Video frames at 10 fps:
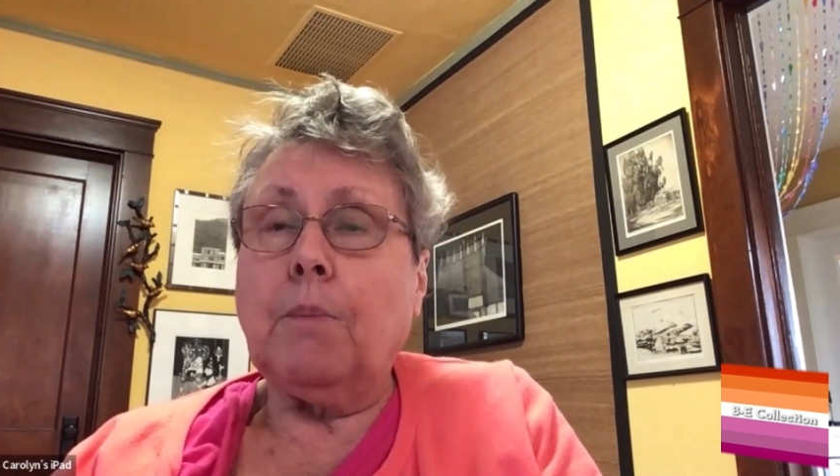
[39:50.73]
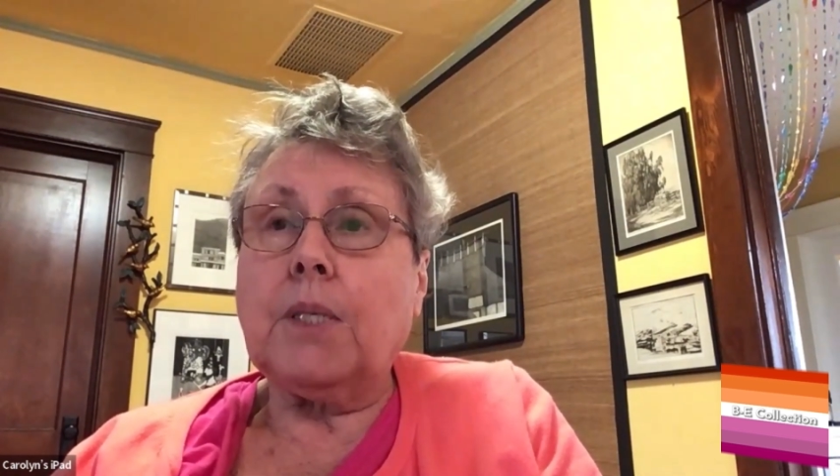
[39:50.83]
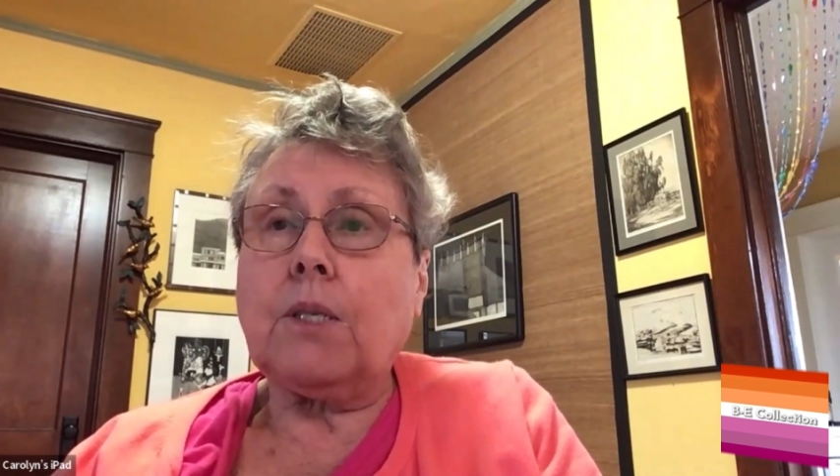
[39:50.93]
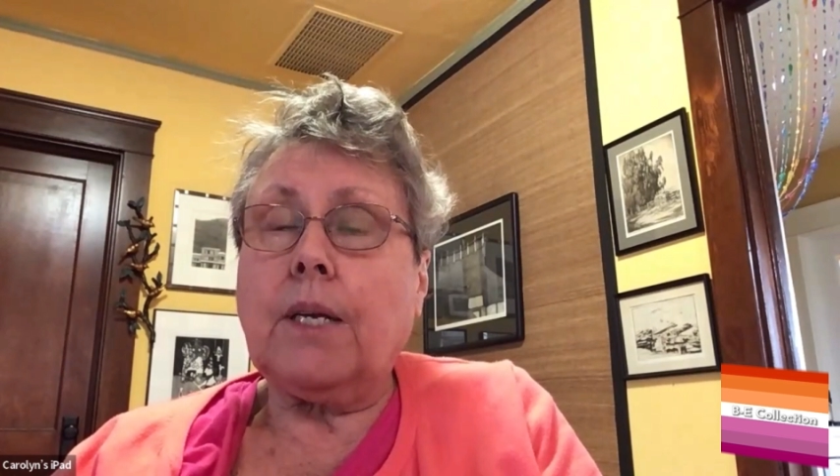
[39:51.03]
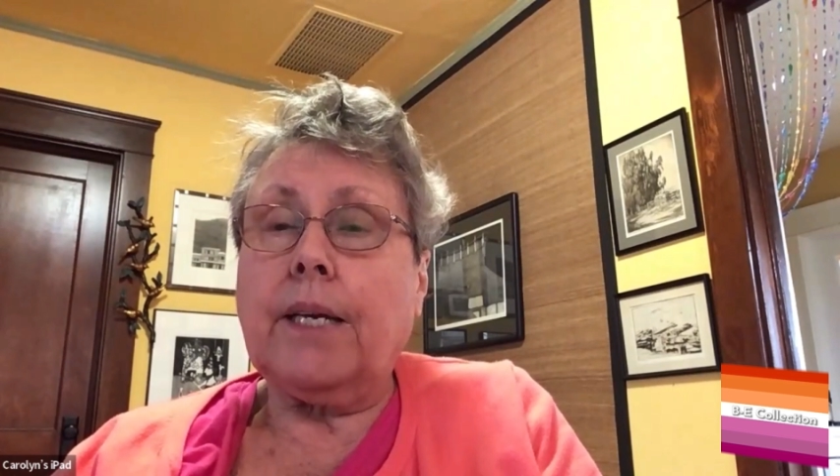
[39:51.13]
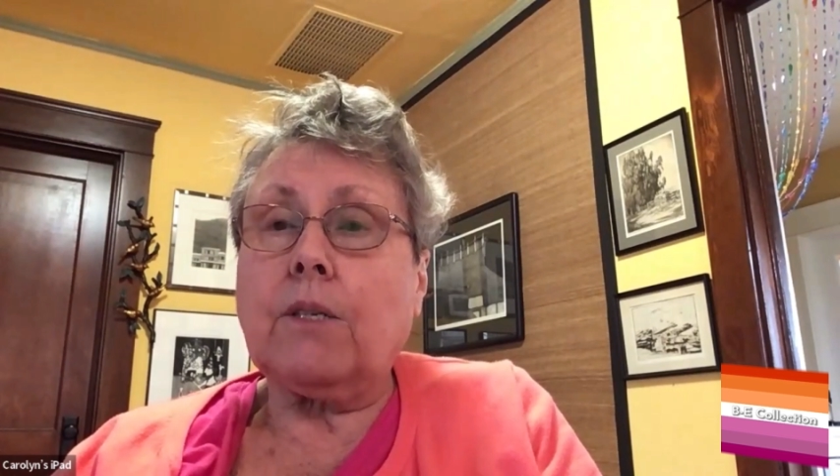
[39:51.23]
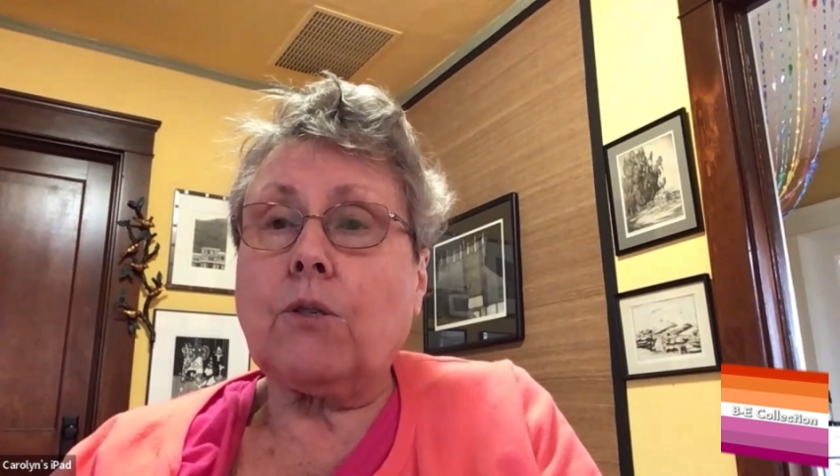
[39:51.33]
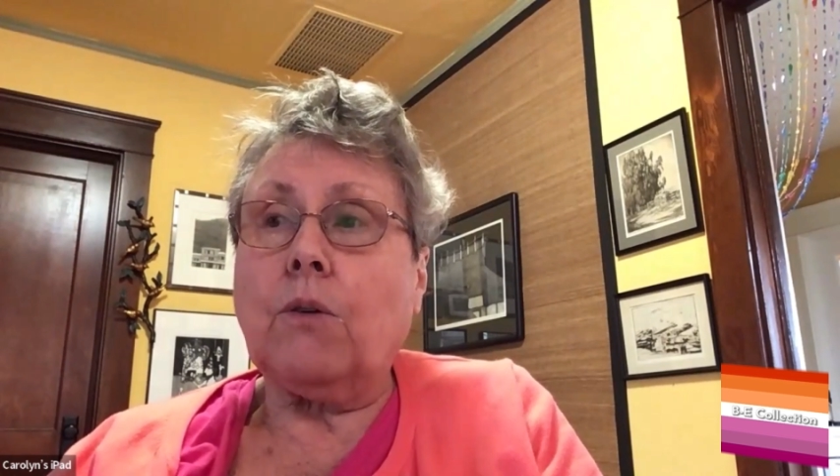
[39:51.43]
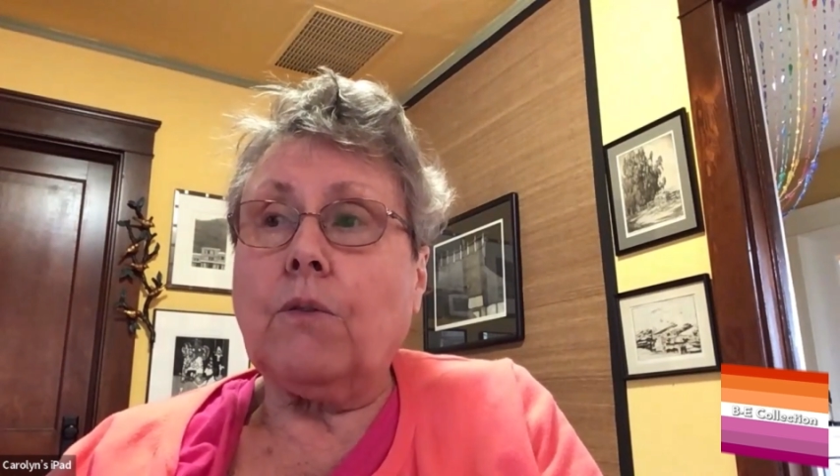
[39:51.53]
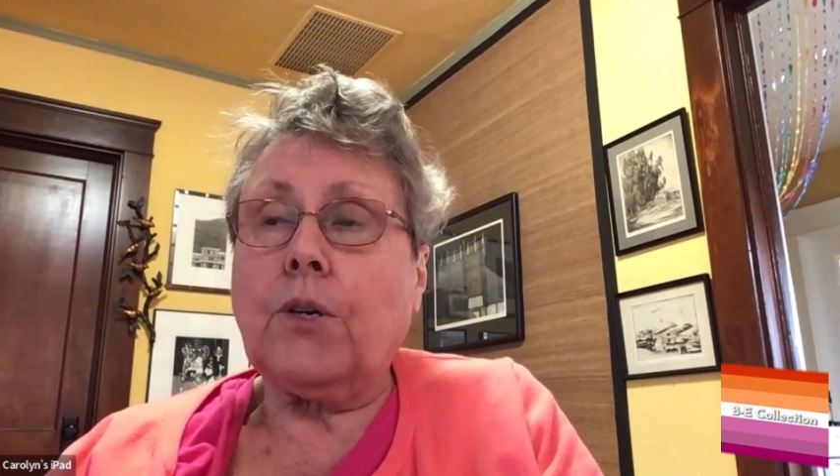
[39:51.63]
mistakes
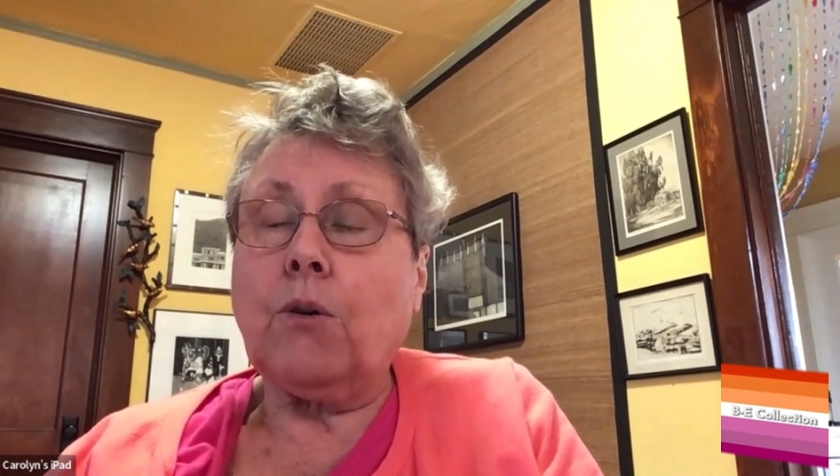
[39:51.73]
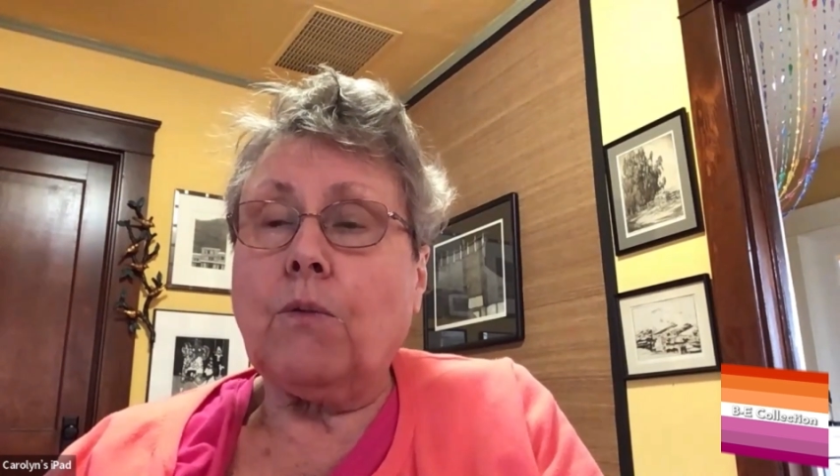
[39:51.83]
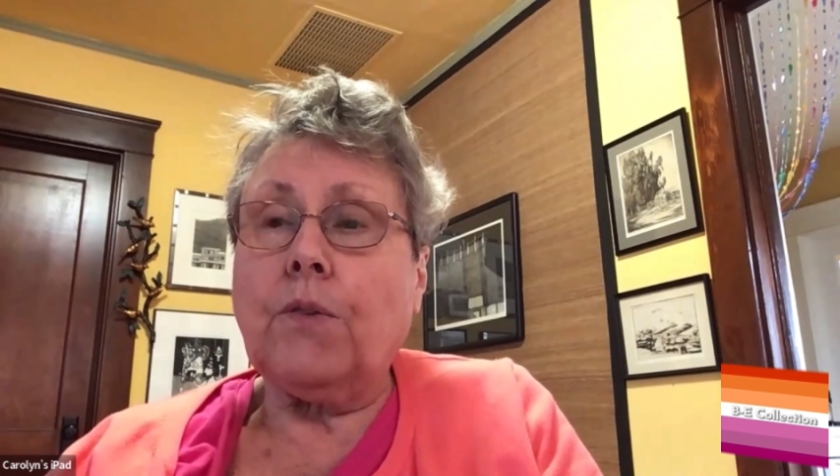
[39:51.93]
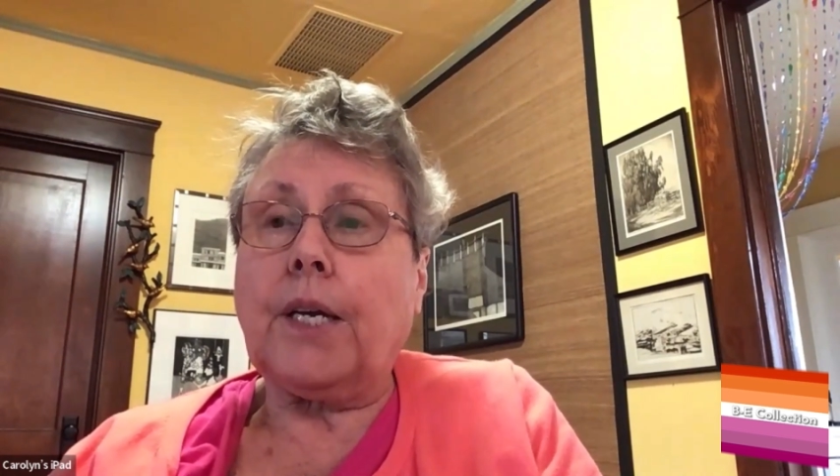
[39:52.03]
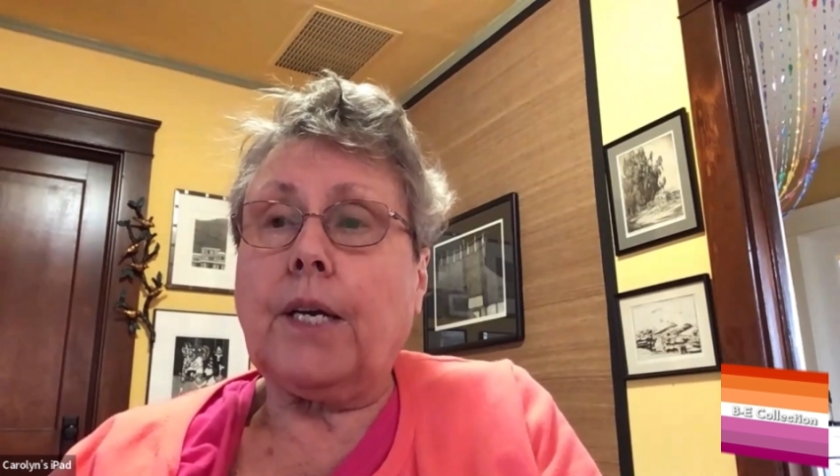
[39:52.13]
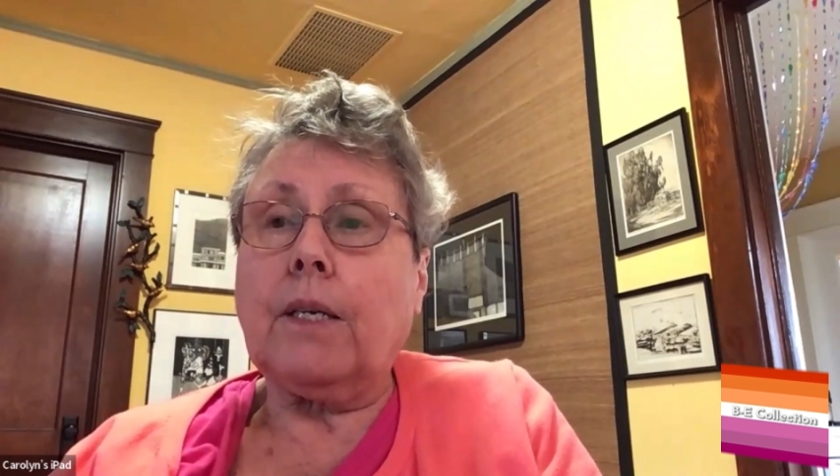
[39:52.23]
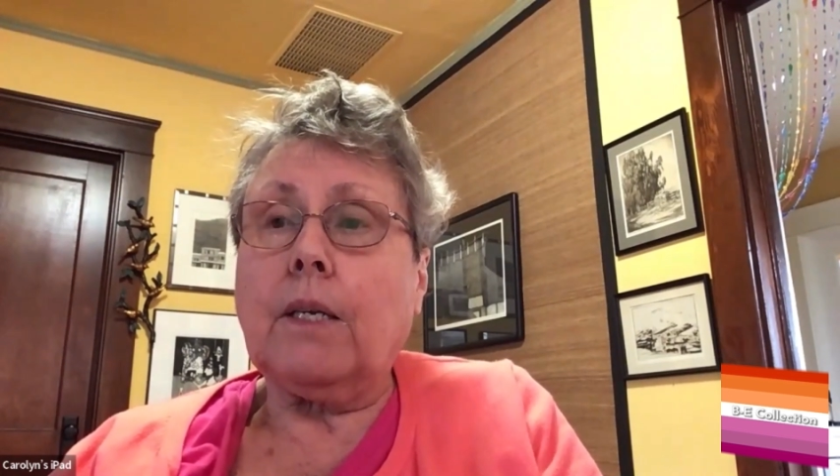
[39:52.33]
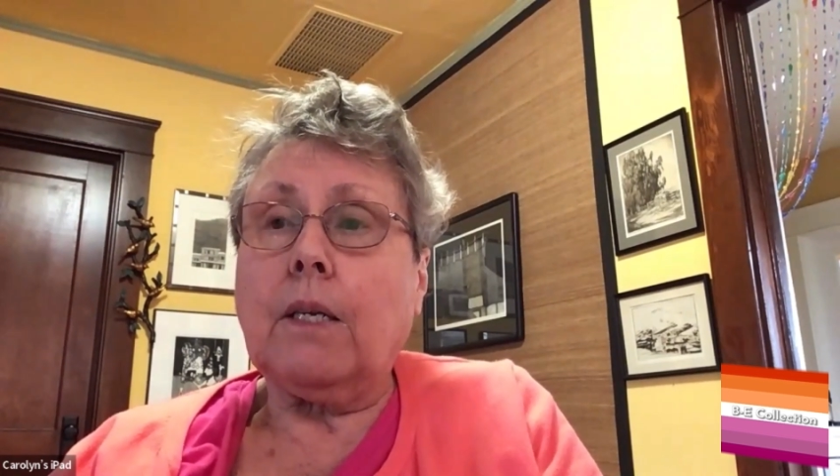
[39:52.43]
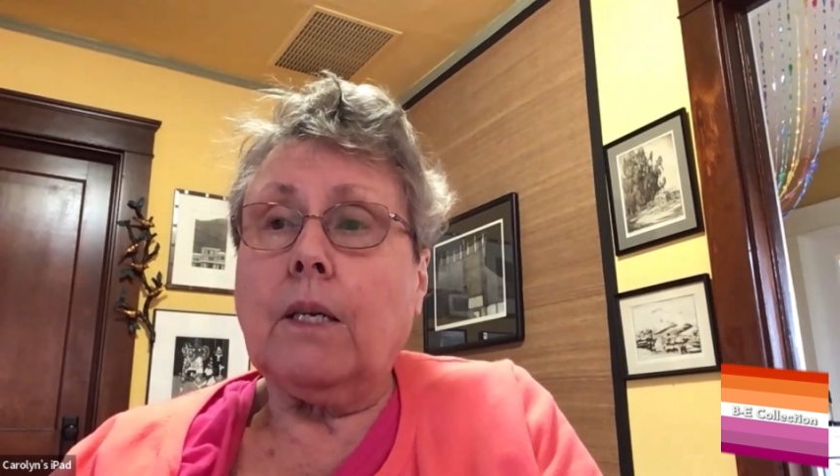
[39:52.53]
over and over again.